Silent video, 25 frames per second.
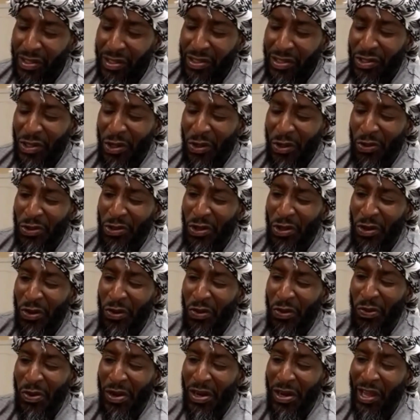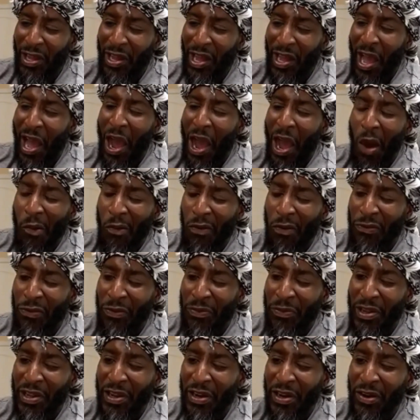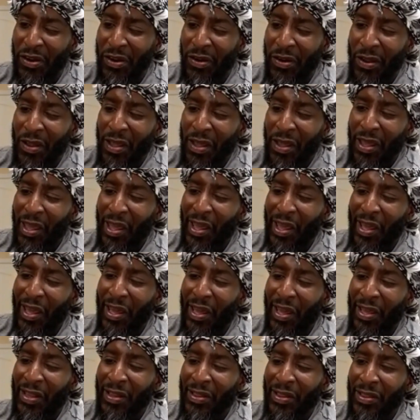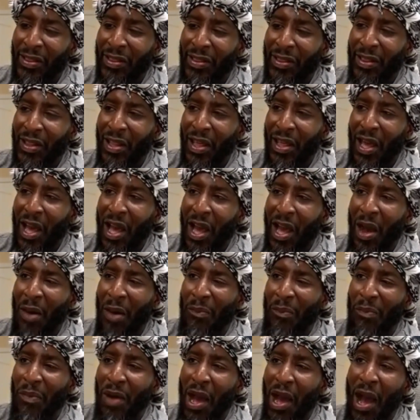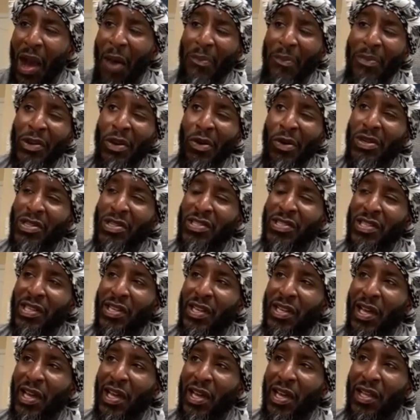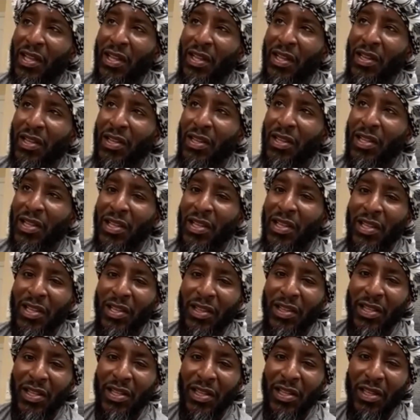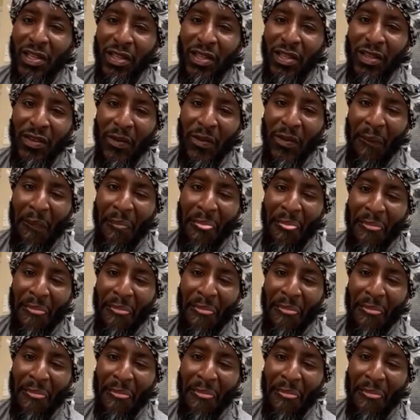So we're like an hour from there, and I'm noticing that the